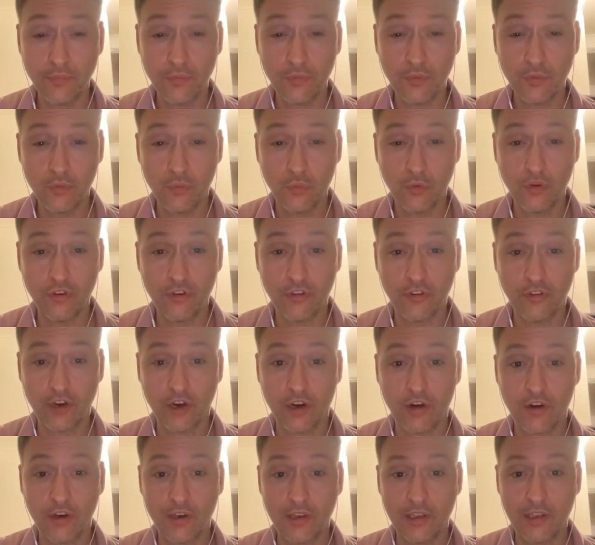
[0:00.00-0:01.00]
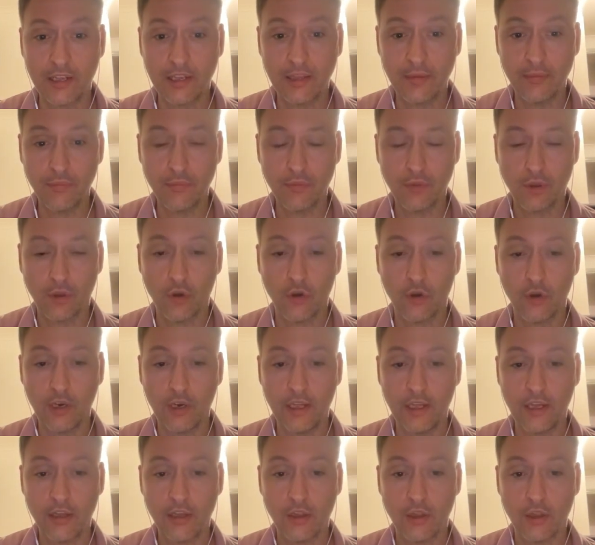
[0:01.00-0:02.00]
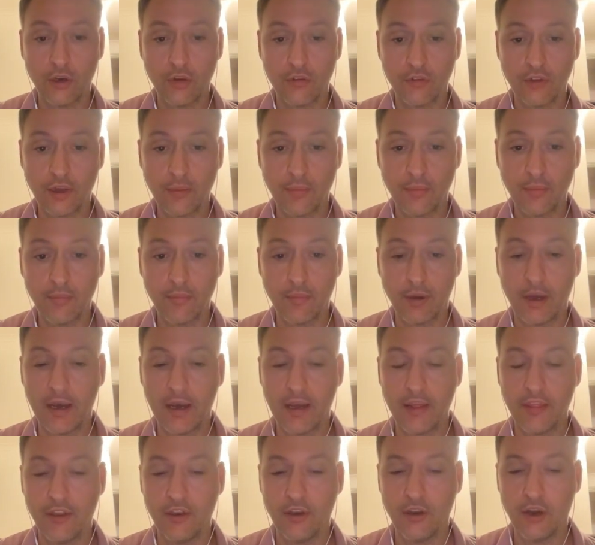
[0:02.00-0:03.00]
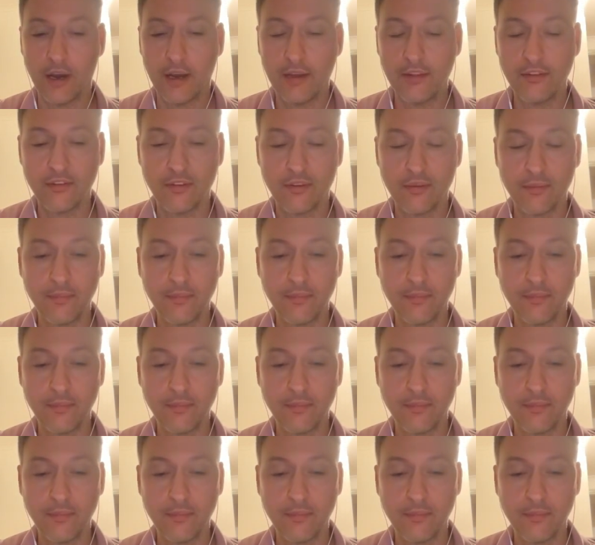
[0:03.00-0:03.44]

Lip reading: which is currently only clogged up by the knight.